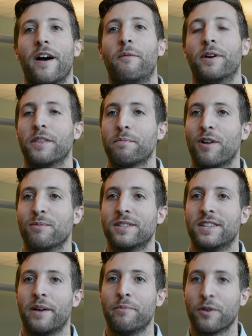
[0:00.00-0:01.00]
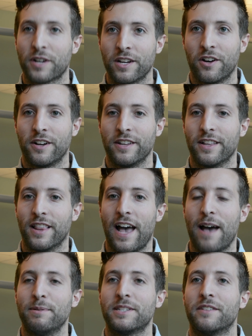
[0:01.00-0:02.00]
One of the problems that I'm working on at the
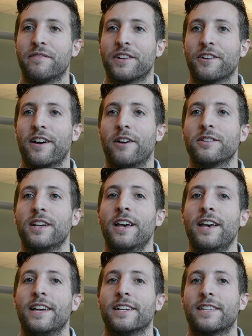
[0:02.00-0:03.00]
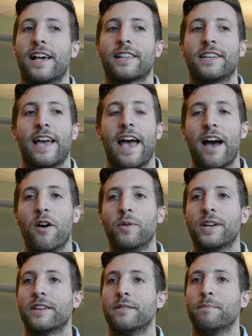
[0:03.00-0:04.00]
lab is to figure out exactly
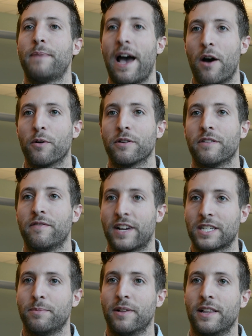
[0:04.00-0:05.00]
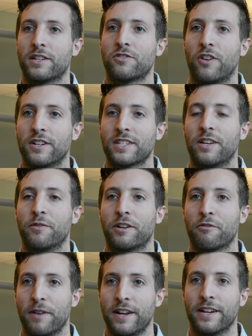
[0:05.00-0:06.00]
how we can power the flexible electronics that
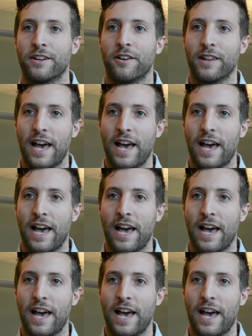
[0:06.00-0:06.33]
we create in our